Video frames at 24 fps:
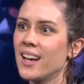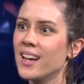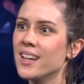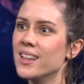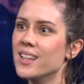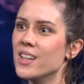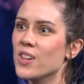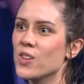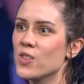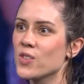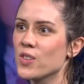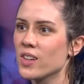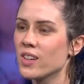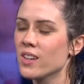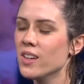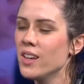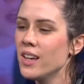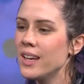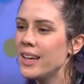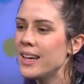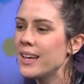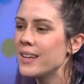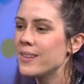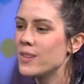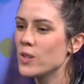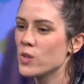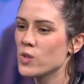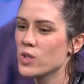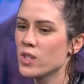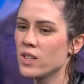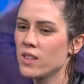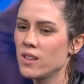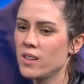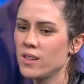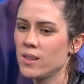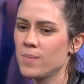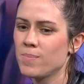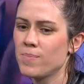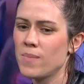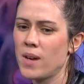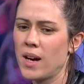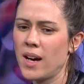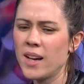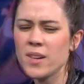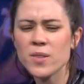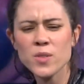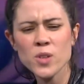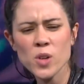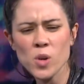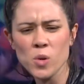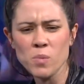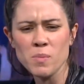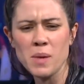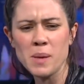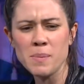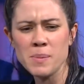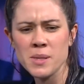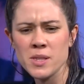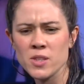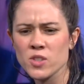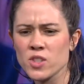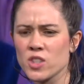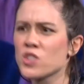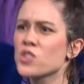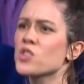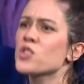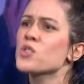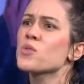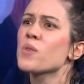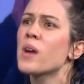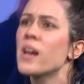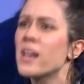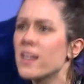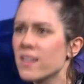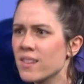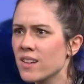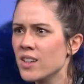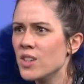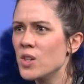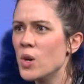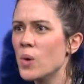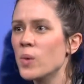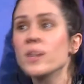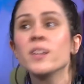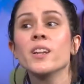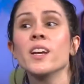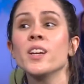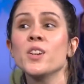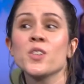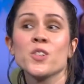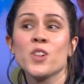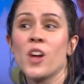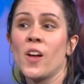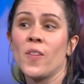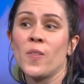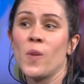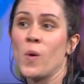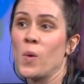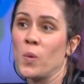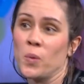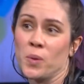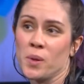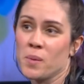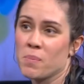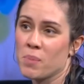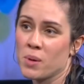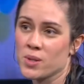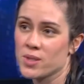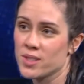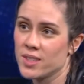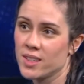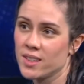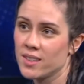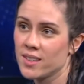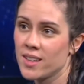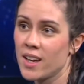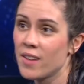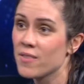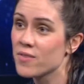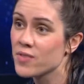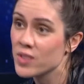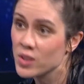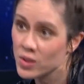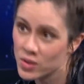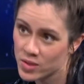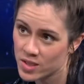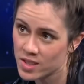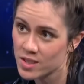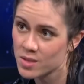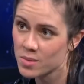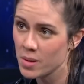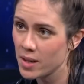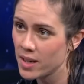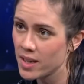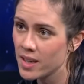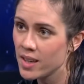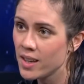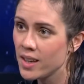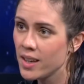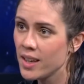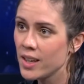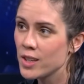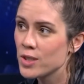And there's a I don't know, maybe there's a strength in knowing that you're not the only person that feels this way.